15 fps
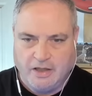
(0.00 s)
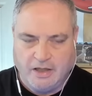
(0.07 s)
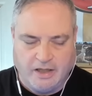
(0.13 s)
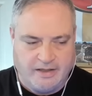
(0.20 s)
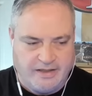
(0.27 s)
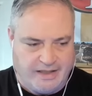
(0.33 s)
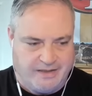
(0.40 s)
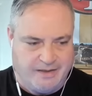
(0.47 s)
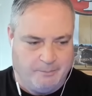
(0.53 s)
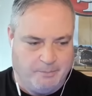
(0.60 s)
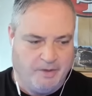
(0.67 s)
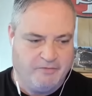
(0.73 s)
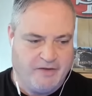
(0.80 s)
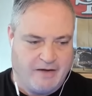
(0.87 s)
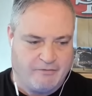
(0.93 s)
Uh, he had an
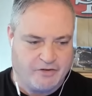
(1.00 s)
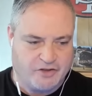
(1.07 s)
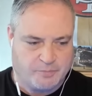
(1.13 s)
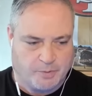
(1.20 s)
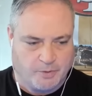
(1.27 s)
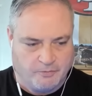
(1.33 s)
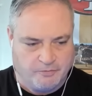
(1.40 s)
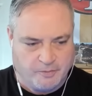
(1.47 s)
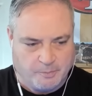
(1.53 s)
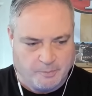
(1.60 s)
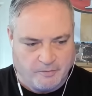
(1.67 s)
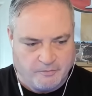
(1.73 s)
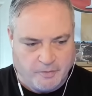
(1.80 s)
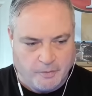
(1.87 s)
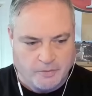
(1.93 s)
above average pro
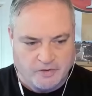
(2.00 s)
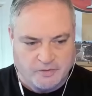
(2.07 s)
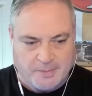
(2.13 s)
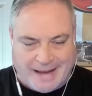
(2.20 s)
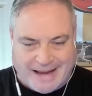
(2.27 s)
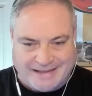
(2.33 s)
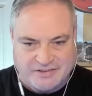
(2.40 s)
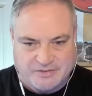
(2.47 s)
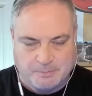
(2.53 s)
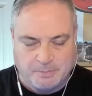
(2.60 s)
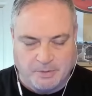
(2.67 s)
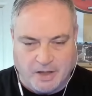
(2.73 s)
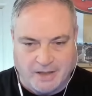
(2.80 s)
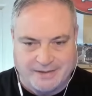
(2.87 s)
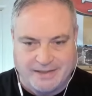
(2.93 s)
football focus pass
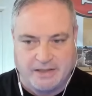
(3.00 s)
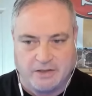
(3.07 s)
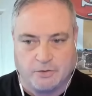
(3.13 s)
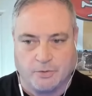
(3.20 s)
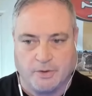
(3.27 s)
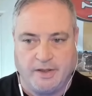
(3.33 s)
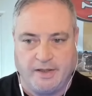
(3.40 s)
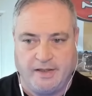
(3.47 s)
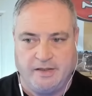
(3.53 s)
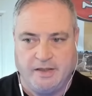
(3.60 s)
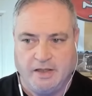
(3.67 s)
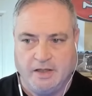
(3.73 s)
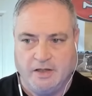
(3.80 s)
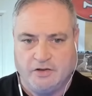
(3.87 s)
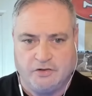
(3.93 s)
blocking grade.
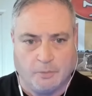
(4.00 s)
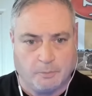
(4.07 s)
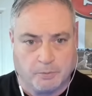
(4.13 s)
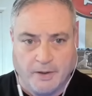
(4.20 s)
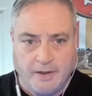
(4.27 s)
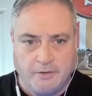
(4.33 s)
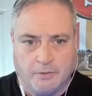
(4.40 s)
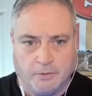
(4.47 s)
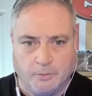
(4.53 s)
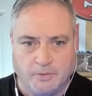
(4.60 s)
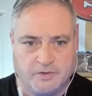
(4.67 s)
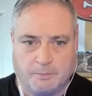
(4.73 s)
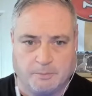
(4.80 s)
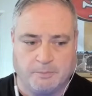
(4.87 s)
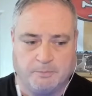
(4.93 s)
So Brendel
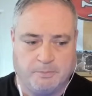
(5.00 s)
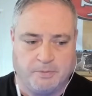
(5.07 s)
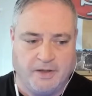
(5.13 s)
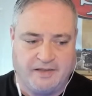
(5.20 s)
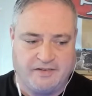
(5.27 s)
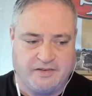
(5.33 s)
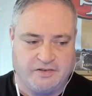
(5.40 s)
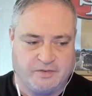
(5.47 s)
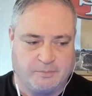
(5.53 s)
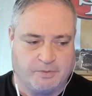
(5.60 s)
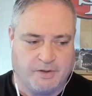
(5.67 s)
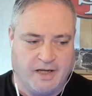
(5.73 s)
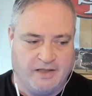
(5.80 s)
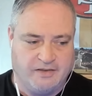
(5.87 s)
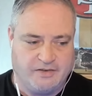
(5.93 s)
was a pleasant
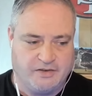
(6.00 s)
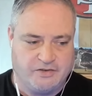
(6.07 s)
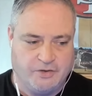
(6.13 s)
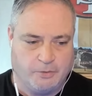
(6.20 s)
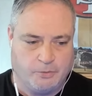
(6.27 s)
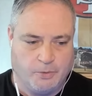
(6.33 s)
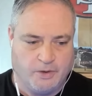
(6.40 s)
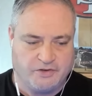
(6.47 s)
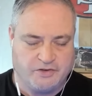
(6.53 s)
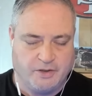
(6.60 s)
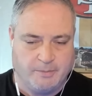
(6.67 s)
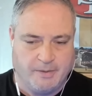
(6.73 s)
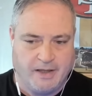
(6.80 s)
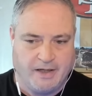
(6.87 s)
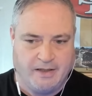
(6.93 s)
surprise. There's no question
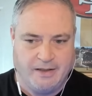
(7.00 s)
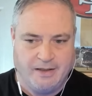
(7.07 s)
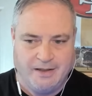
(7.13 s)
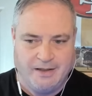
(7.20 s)
about it.